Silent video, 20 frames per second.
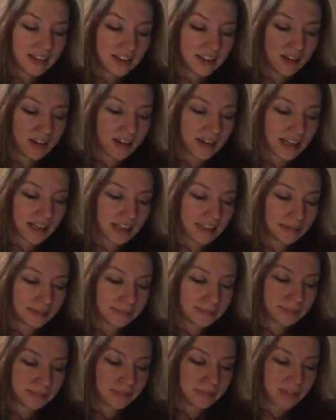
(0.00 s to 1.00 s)
Okay.
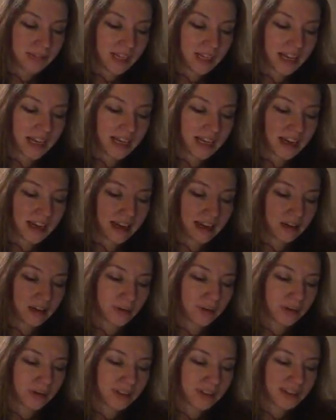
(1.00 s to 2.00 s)

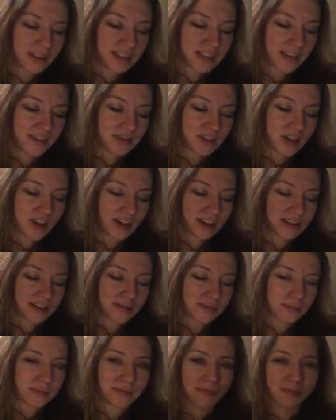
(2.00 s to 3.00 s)
Anyhow, this gives
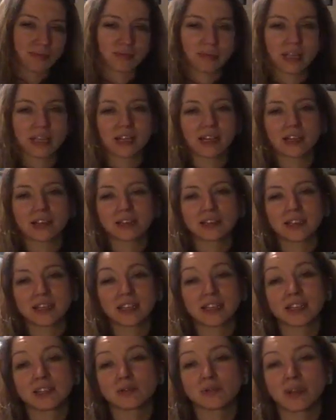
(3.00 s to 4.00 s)
awesome meanings
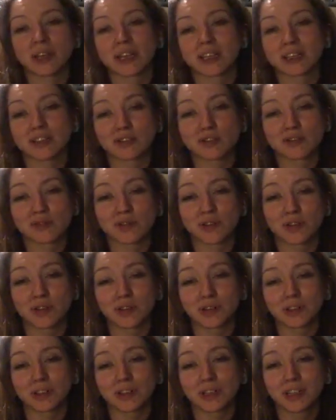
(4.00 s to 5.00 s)
and it's wicked
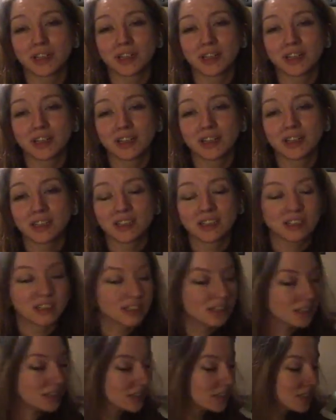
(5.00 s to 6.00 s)
useful.
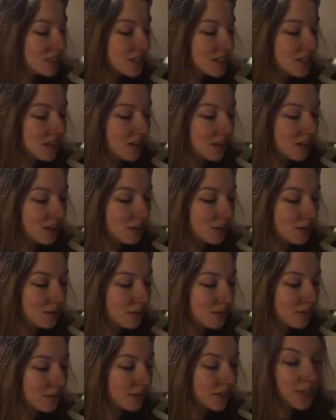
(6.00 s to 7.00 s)
So
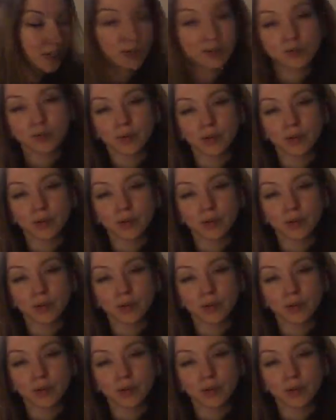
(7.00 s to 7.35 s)
it was